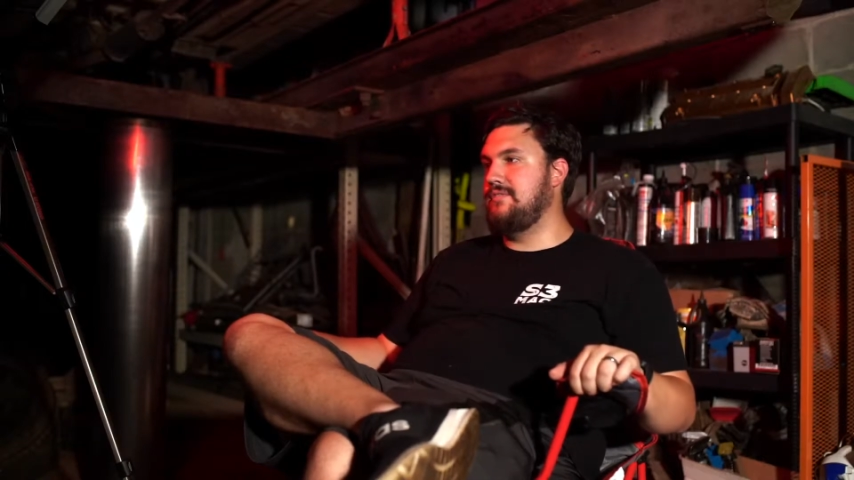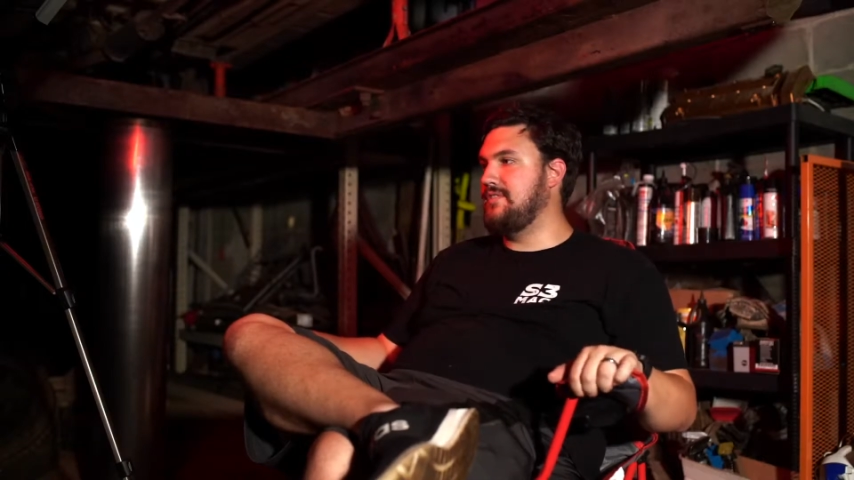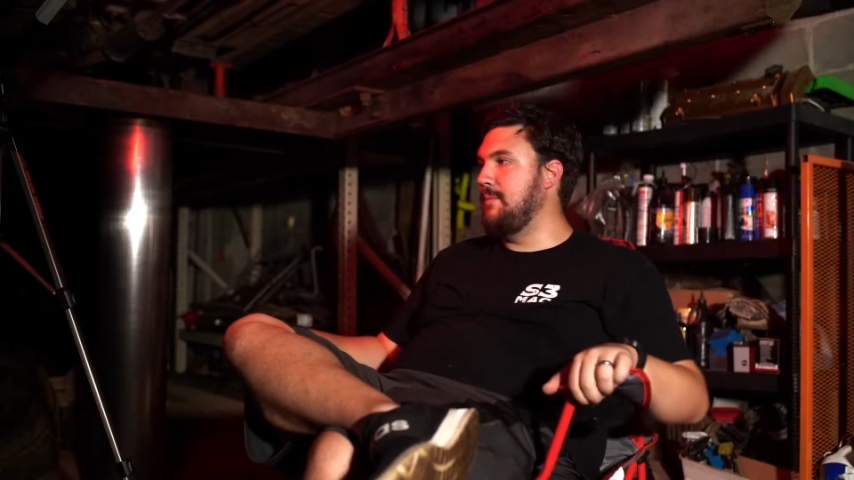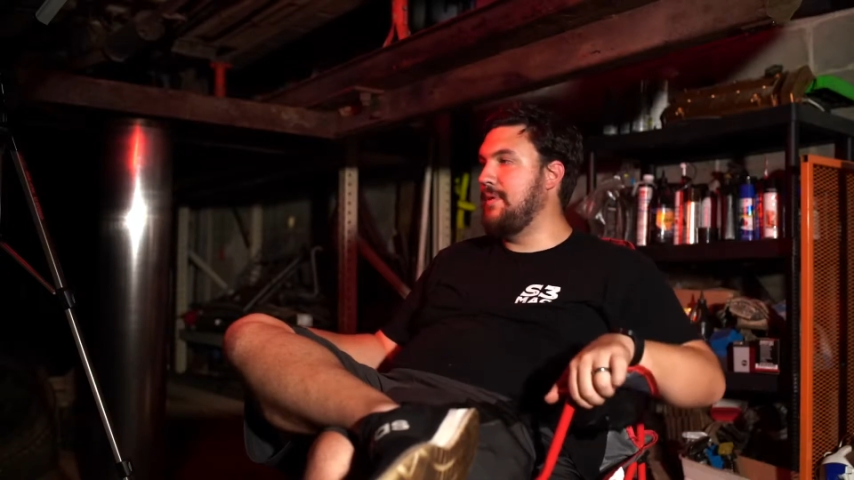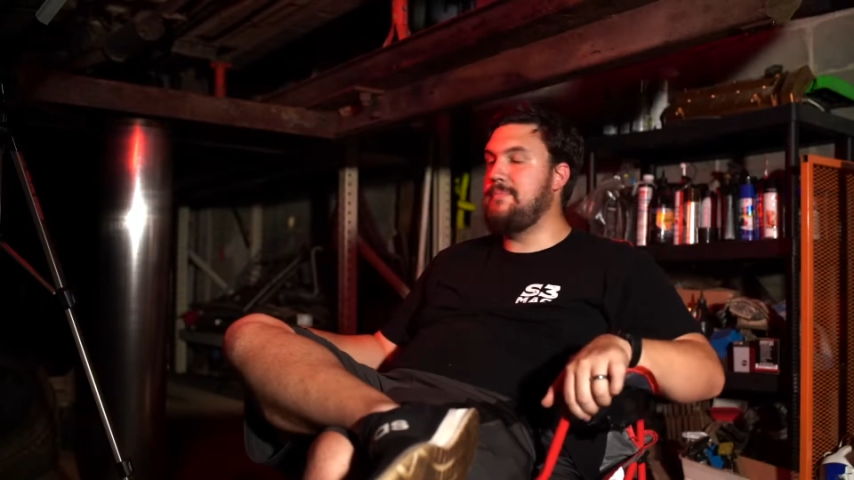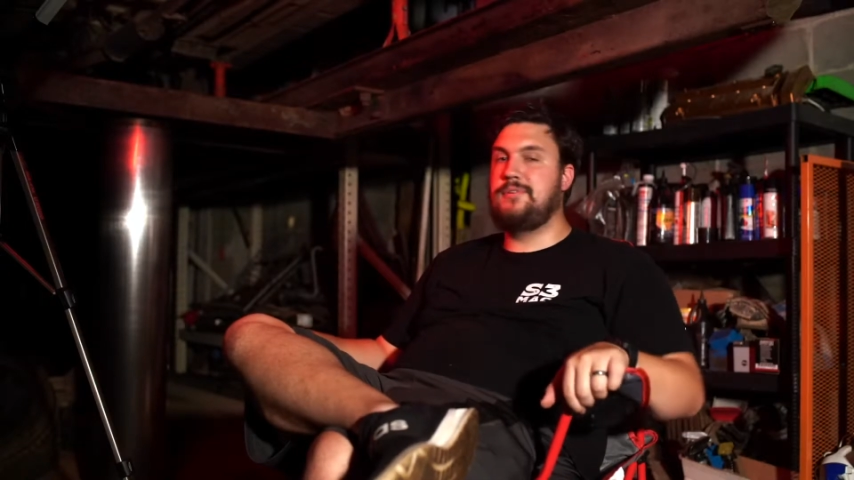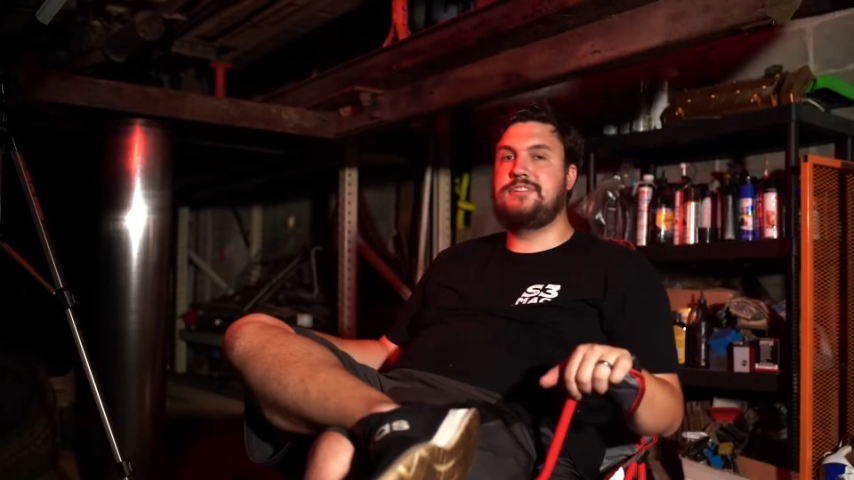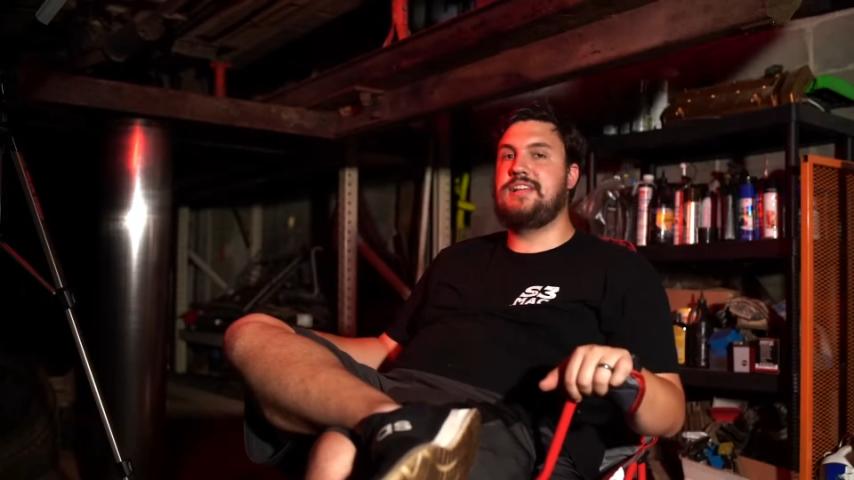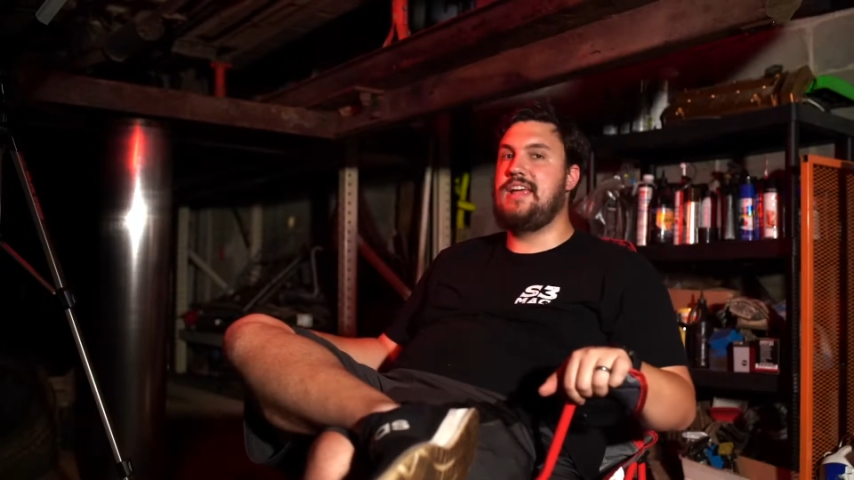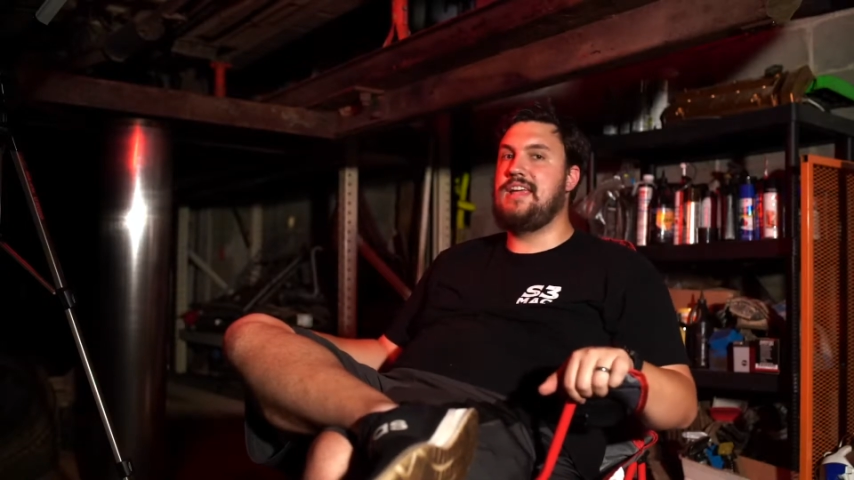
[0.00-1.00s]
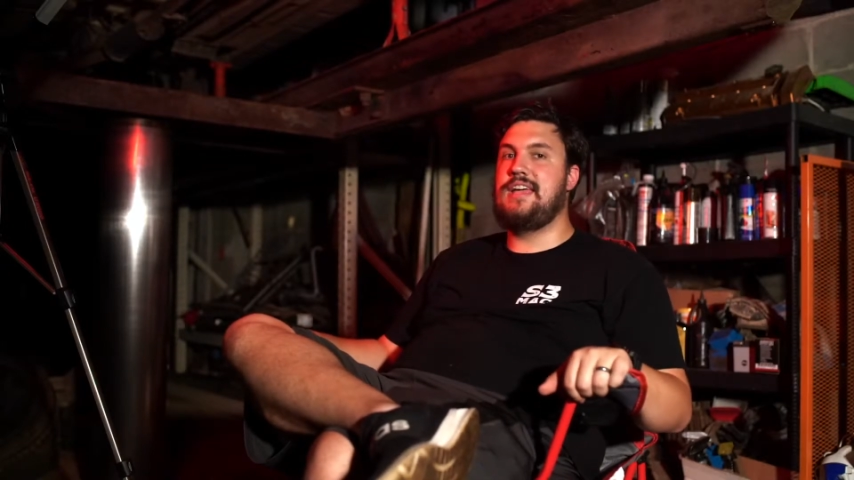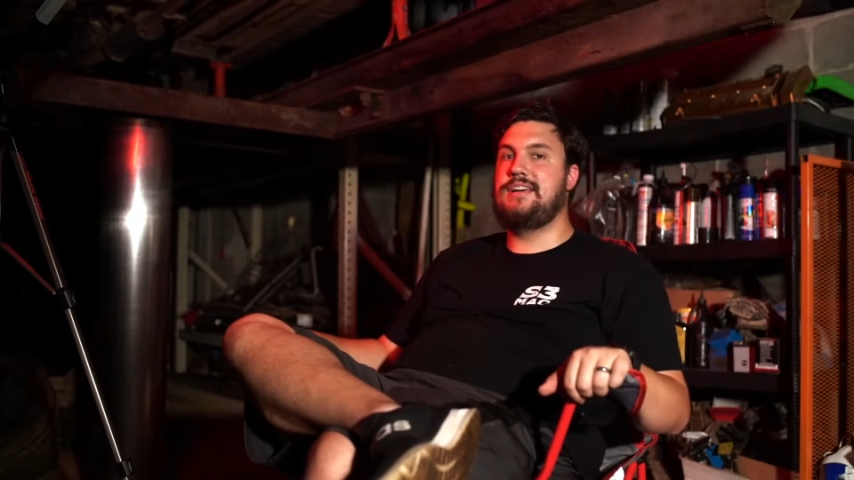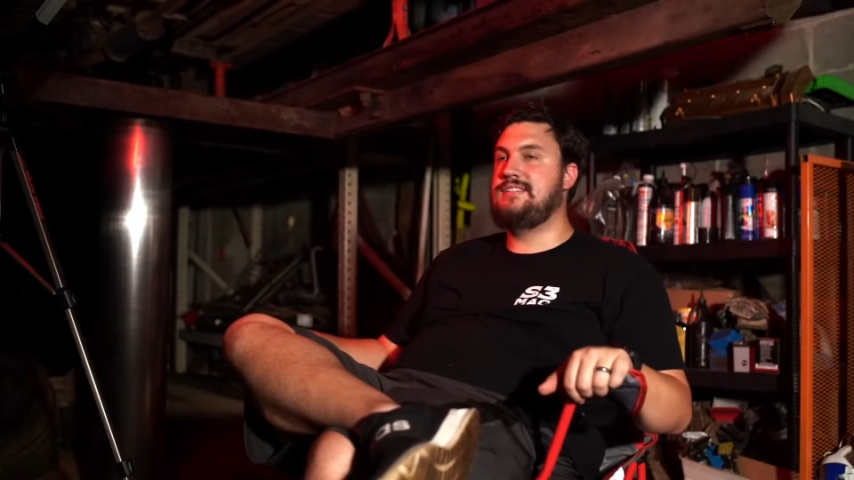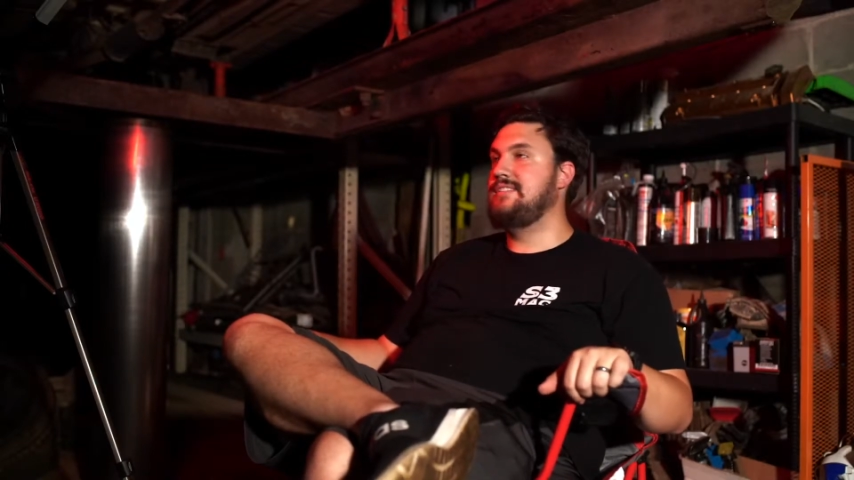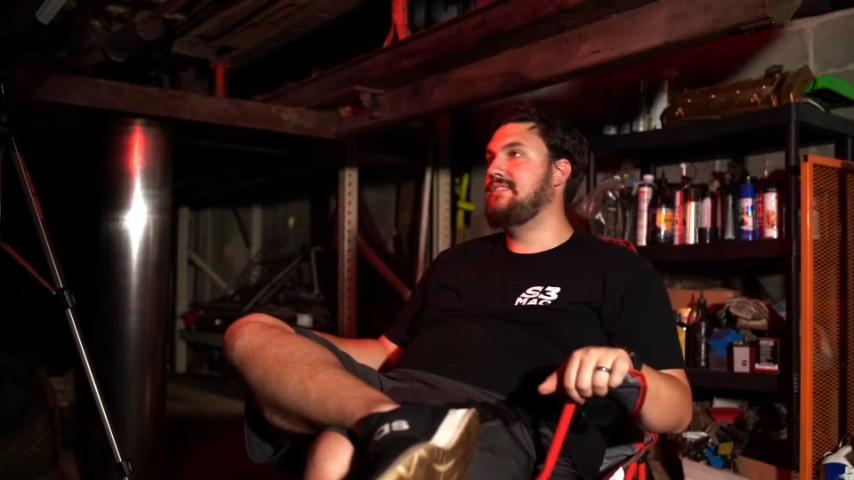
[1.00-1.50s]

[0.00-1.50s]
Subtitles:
some people are saying yes,